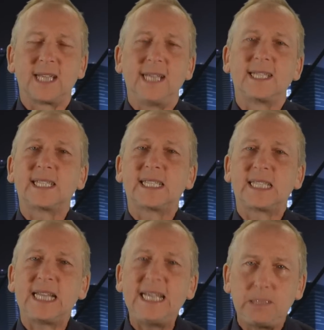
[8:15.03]
is a
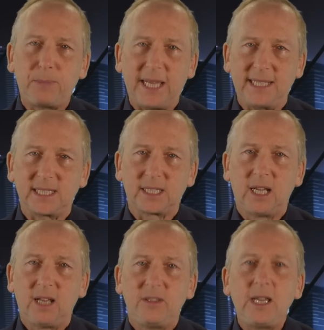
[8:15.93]
sleaze pit,
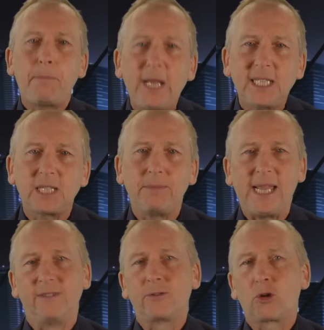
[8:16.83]
the epitome
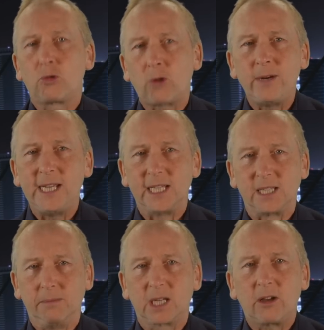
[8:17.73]
of
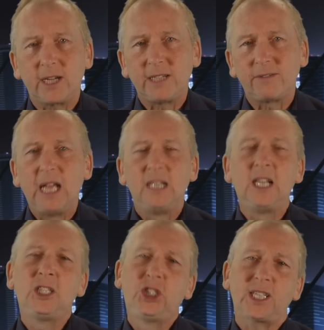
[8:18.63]
cronyism, a kind of
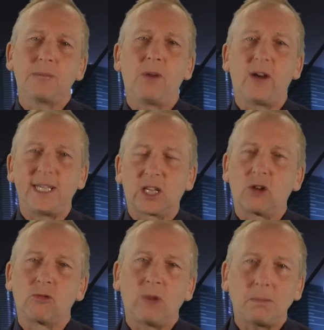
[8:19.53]
legitimised
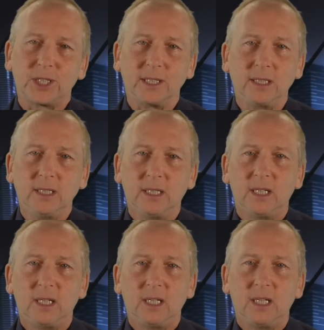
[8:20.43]
corruption.
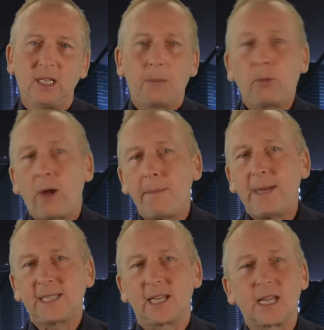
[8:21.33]
A Prime
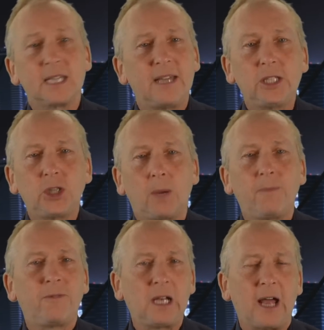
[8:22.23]
Minister can give a job
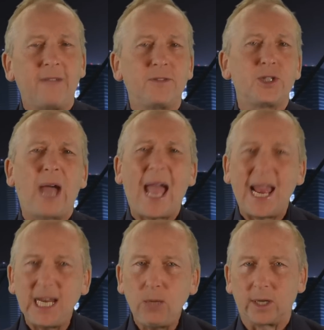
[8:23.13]
for life to
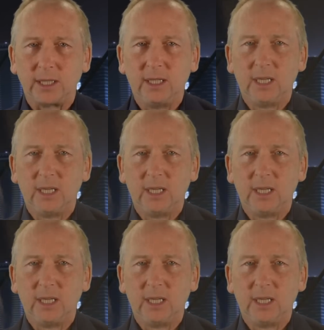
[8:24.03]
anyone,